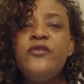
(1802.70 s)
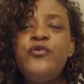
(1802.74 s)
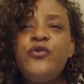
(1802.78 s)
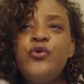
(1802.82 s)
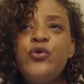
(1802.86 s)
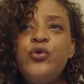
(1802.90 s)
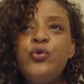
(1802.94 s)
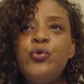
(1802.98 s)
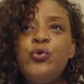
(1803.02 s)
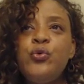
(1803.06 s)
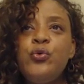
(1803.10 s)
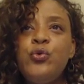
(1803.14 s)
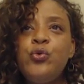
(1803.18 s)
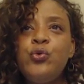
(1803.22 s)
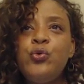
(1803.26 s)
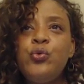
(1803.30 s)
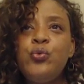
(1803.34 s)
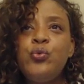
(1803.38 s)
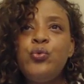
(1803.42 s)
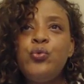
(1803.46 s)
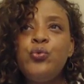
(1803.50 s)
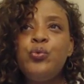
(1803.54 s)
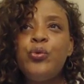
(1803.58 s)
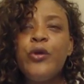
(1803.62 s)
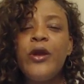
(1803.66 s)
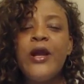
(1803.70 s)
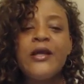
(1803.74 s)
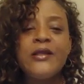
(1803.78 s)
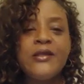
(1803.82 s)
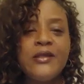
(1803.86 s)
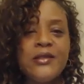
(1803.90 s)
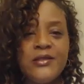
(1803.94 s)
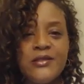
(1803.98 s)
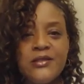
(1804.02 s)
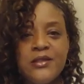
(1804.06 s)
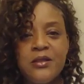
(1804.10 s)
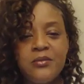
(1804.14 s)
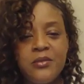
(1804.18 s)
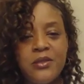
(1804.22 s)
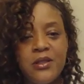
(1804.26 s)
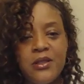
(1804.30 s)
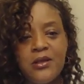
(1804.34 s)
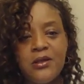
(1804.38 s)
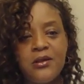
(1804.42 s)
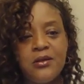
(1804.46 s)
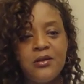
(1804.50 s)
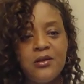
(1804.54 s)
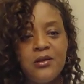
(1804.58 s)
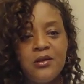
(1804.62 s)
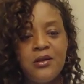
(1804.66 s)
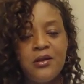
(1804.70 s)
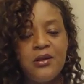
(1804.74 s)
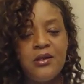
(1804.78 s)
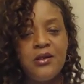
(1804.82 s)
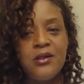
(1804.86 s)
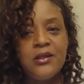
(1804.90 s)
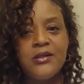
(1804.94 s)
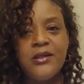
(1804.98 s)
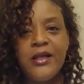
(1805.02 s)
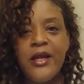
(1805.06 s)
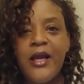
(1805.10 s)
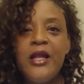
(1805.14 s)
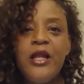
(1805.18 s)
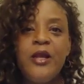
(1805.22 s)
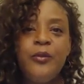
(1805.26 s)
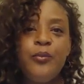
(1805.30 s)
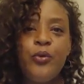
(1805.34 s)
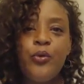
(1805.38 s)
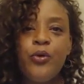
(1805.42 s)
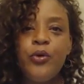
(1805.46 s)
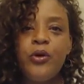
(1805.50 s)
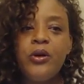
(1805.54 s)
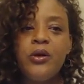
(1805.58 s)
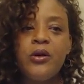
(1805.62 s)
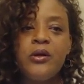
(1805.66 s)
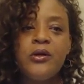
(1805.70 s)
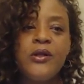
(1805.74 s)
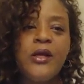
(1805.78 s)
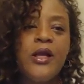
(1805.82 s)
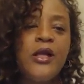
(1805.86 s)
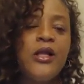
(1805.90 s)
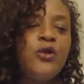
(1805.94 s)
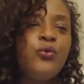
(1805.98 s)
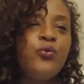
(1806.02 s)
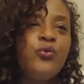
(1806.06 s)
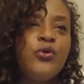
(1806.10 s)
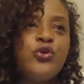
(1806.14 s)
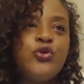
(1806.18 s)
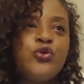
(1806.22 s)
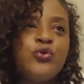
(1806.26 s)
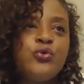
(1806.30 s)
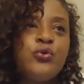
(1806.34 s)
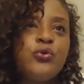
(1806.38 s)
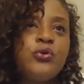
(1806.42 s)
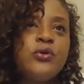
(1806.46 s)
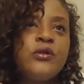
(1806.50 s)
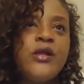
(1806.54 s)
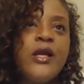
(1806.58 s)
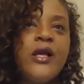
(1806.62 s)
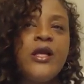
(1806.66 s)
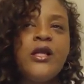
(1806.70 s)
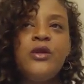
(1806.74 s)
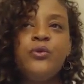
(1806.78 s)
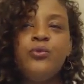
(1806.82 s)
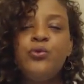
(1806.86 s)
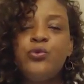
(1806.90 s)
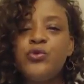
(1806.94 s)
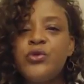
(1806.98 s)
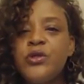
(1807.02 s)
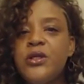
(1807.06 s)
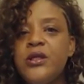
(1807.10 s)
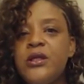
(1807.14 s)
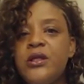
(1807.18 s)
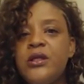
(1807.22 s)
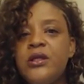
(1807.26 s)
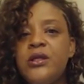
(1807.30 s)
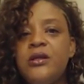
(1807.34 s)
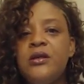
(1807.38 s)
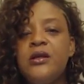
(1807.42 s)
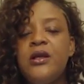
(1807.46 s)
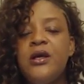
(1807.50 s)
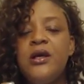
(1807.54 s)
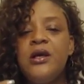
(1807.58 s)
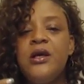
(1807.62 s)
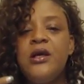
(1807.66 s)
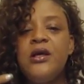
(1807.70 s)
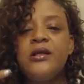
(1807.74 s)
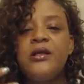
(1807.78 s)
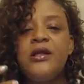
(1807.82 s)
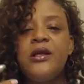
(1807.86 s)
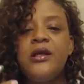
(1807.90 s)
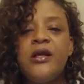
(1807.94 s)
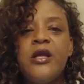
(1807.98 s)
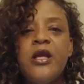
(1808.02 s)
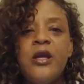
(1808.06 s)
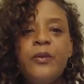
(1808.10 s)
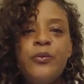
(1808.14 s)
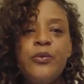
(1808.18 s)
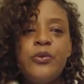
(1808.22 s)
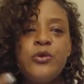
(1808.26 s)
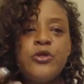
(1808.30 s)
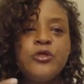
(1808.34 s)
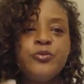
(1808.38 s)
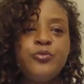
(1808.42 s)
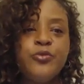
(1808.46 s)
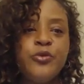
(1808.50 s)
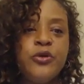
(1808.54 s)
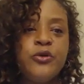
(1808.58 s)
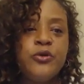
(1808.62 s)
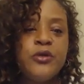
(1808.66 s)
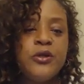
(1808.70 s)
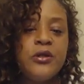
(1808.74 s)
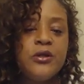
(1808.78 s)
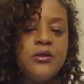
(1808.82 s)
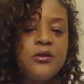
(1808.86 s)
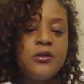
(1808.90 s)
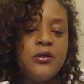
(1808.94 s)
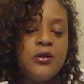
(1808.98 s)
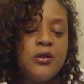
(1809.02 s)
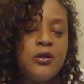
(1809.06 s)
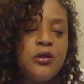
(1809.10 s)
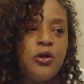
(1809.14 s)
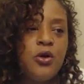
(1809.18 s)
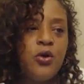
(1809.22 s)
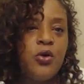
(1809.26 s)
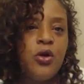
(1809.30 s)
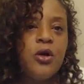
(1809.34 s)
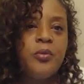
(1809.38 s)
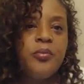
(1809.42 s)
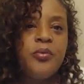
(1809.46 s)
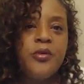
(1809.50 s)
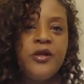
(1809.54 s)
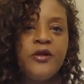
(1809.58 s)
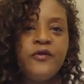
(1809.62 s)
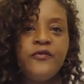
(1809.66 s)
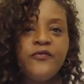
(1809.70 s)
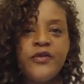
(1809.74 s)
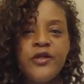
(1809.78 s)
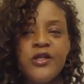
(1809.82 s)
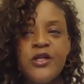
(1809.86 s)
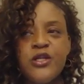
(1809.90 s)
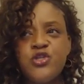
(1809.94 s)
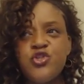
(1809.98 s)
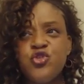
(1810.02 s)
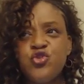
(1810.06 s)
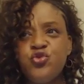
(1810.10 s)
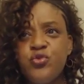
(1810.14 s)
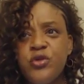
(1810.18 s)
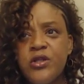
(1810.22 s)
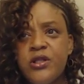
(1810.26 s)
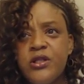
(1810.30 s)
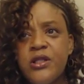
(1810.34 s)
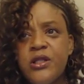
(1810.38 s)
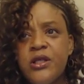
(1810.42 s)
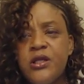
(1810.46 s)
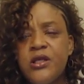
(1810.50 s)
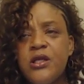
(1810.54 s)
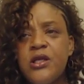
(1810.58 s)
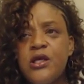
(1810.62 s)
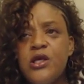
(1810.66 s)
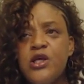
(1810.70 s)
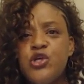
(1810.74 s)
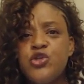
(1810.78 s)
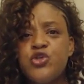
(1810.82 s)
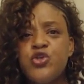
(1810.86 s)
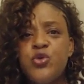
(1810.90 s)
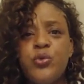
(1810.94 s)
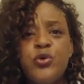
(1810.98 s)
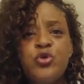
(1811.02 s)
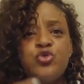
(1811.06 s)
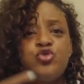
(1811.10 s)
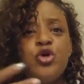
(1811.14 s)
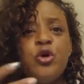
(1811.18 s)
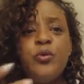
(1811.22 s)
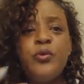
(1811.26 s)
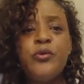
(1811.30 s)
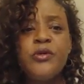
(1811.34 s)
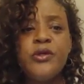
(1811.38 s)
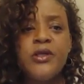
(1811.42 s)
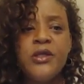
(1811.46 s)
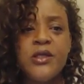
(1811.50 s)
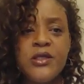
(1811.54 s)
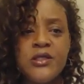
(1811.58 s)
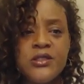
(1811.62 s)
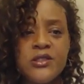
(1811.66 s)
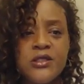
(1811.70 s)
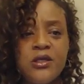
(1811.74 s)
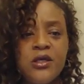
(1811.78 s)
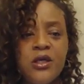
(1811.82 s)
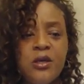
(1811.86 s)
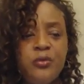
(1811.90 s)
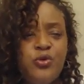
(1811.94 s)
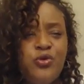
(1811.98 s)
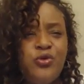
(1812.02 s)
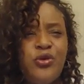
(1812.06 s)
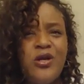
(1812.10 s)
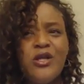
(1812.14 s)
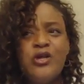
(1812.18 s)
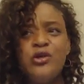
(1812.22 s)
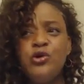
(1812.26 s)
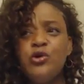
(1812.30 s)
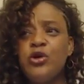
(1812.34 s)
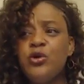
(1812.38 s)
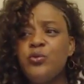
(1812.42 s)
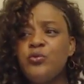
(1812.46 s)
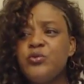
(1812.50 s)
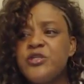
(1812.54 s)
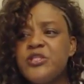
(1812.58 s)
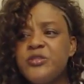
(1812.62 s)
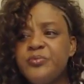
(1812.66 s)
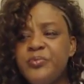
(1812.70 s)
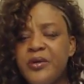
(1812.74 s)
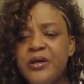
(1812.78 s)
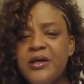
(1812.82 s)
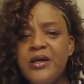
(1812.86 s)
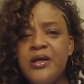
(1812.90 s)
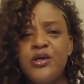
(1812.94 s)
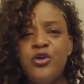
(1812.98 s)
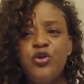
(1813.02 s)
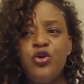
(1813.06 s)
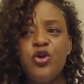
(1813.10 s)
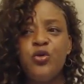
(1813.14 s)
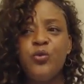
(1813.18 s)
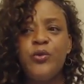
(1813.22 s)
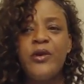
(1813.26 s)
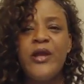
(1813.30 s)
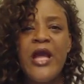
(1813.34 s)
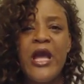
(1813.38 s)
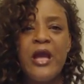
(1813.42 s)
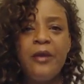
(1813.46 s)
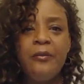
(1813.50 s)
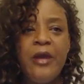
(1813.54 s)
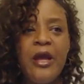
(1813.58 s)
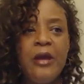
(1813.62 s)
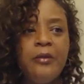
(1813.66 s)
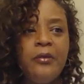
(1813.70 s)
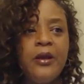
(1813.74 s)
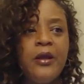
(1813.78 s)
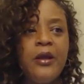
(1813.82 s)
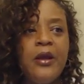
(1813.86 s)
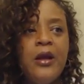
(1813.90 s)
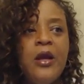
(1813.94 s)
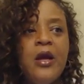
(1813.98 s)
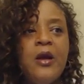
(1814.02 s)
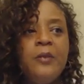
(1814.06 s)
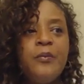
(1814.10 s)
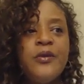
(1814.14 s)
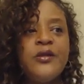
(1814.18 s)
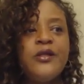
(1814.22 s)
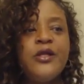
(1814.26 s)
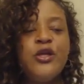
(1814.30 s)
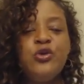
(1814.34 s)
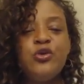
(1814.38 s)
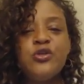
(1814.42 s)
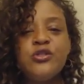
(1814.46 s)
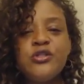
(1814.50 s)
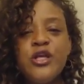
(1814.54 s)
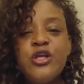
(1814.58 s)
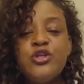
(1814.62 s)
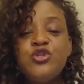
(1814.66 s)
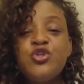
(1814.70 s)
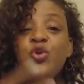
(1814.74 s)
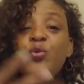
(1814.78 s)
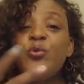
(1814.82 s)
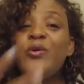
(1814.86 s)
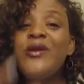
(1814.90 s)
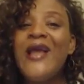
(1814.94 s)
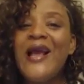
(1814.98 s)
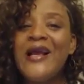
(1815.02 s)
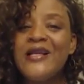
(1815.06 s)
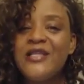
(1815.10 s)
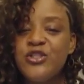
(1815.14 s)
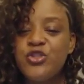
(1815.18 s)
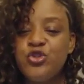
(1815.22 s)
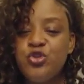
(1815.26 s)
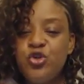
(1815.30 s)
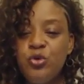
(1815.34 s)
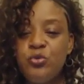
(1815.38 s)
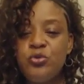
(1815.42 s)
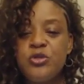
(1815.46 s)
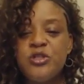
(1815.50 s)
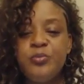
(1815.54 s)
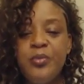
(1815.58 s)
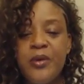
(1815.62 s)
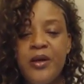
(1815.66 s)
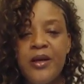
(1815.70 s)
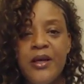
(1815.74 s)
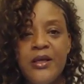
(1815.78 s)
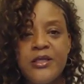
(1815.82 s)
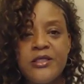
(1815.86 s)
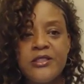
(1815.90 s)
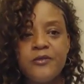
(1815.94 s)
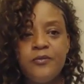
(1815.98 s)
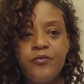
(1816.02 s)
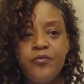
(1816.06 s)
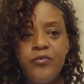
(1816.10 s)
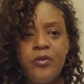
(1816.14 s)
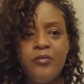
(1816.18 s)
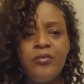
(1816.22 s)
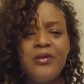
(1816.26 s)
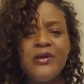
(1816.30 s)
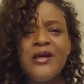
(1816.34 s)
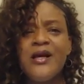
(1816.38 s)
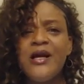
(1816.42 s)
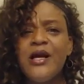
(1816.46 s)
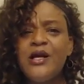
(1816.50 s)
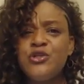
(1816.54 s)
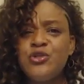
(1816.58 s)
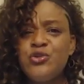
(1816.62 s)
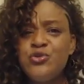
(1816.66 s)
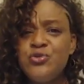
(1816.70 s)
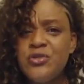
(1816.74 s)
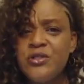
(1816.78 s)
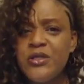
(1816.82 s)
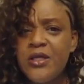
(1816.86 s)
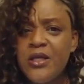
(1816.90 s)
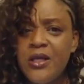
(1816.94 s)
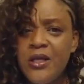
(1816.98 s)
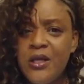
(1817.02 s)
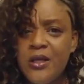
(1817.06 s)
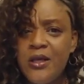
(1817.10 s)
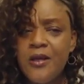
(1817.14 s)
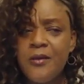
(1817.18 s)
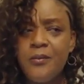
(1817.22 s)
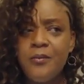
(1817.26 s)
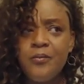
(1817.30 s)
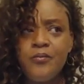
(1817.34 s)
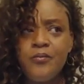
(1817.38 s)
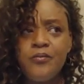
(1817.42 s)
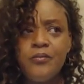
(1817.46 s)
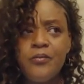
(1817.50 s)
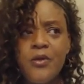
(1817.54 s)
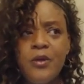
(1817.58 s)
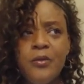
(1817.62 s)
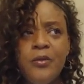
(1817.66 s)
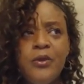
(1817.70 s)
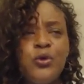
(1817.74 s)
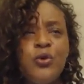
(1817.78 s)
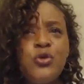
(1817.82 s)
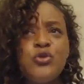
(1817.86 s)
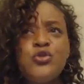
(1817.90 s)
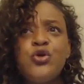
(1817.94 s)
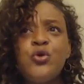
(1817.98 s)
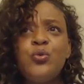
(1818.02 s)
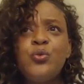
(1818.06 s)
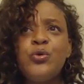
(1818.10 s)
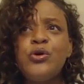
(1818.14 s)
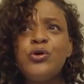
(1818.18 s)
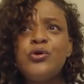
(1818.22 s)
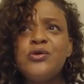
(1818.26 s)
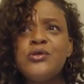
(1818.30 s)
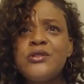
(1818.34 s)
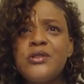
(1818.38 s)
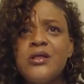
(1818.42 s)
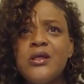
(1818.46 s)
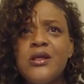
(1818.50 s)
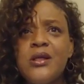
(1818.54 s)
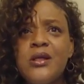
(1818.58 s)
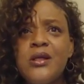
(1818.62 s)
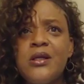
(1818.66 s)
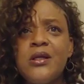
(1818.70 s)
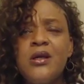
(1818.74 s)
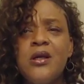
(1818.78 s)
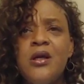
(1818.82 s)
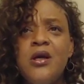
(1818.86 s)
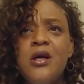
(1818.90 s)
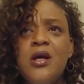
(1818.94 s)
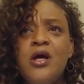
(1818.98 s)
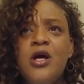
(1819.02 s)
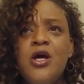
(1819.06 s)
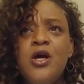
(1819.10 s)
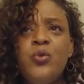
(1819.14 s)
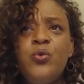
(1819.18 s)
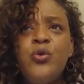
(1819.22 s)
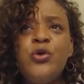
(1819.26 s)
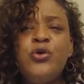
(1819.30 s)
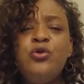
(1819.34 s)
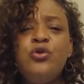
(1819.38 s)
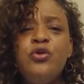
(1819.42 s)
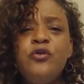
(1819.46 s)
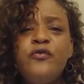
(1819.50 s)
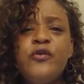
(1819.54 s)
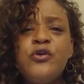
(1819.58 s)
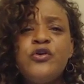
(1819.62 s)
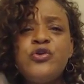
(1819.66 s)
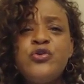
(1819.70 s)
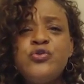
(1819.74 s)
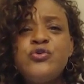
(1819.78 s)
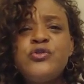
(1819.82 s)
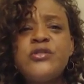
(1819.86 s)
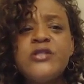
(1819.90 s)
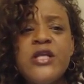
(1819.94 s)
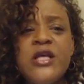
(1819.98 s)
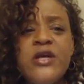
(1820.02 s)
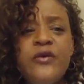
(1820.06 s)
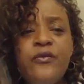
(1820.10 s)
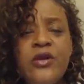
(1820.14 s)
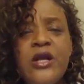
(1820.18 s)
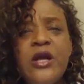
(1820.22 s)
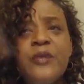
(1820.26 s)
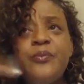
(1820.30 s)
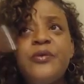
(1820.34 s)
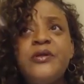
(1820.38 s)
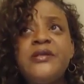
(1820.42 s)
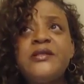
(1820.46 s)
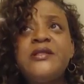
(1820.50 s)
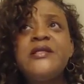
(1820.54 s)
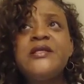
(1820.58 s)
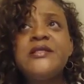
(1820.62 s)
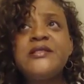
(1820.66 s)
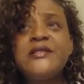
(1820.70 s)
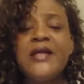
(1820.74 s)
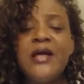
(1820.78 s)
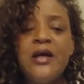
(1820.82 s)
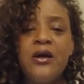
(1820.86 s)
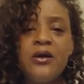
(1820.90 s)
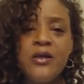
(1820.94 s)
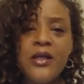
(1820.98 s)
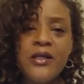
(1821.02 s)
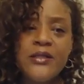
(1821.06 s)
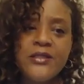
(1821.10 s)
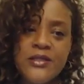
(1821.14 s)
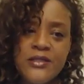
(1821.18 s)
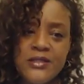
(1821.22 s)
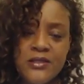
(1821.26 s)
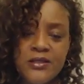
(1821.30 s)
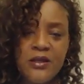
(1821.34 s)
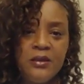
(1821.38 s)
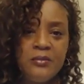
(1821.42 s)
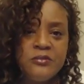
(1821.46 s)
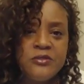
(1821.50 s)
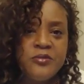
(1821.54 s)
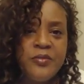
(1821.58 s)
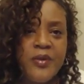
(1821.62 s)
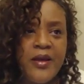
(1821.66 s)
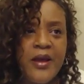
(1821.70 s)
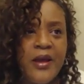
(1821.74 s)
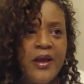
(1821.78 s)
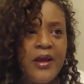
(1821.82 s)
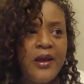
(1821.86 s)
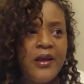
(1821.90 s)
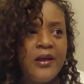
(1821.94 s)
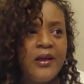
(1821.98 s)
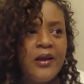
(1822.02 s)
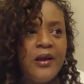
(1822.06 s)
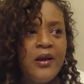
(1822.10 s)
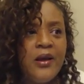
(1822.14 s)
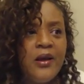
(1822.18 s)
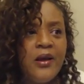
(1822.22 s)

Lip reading: you practice something, a daily prayer, a daily ritual, a daily routine that kept your spirit, uplifted and strengthened? So when the trouble does come, you're going to respond, you're going to react maybe, but then you'll change your reaction to a response. But God, you said, Lord, your word said, well, universe, you said, when I put this out, this comes back.